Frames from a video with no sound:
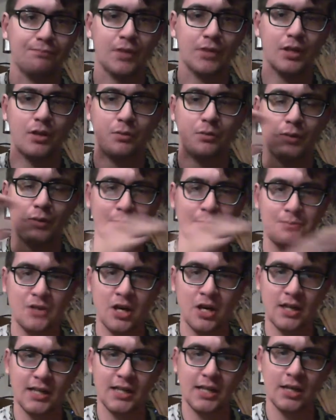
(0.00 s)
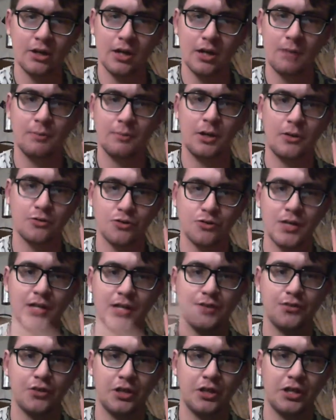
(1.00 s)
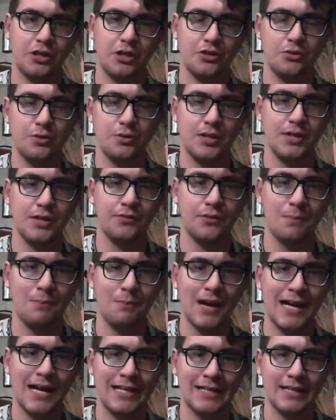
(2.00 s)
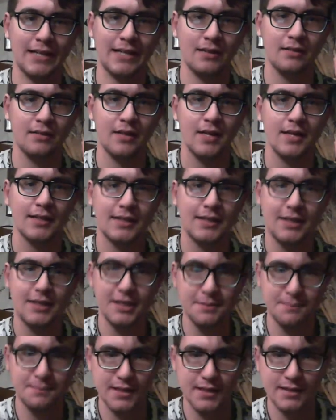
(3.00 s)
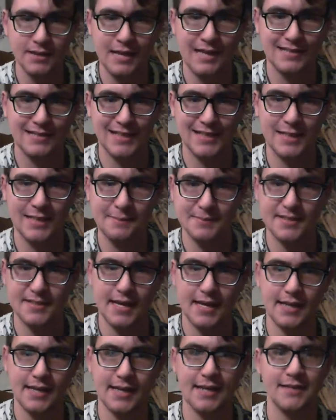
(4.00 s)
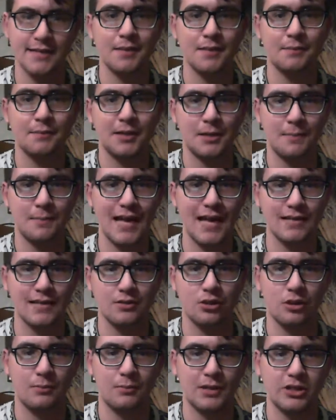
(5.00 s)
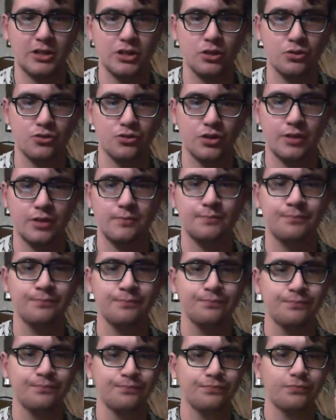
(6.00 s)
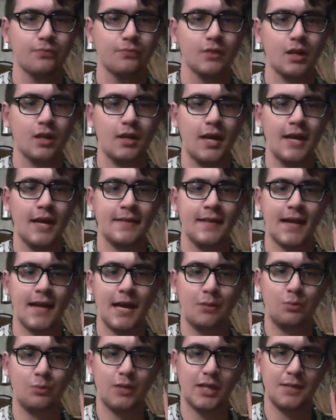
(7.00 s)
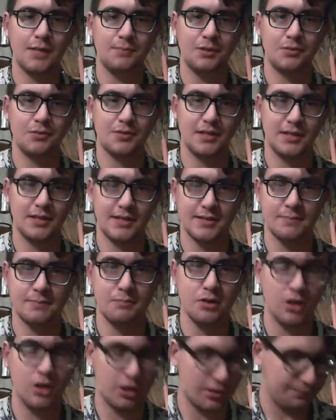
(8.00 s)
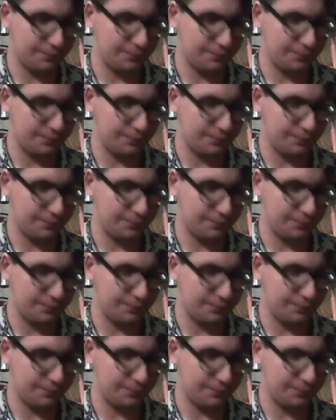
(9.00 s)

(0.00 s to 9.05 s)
when I'm done here, I'm going to transfer it into a different binding, keep it as a keepsake and something to pass on to my children, and then I will keep using this book.